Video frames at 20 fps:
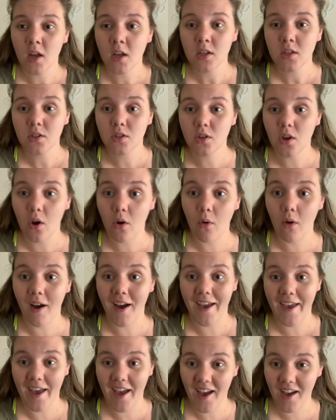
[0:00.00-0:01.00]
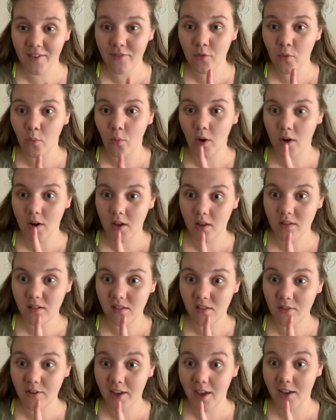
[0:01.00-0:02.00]
So I have one other
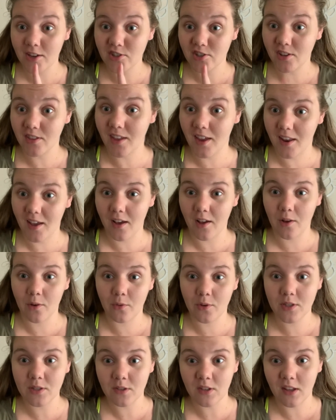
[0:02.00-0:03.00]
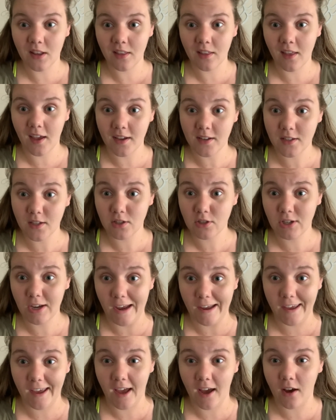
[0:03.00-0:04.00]
location that I always like to
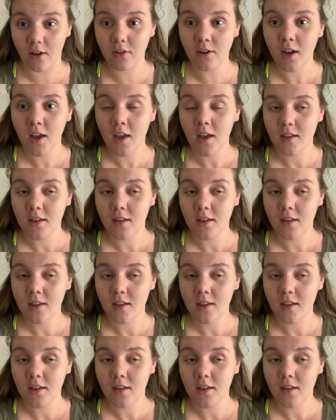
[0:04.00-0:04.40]
check out.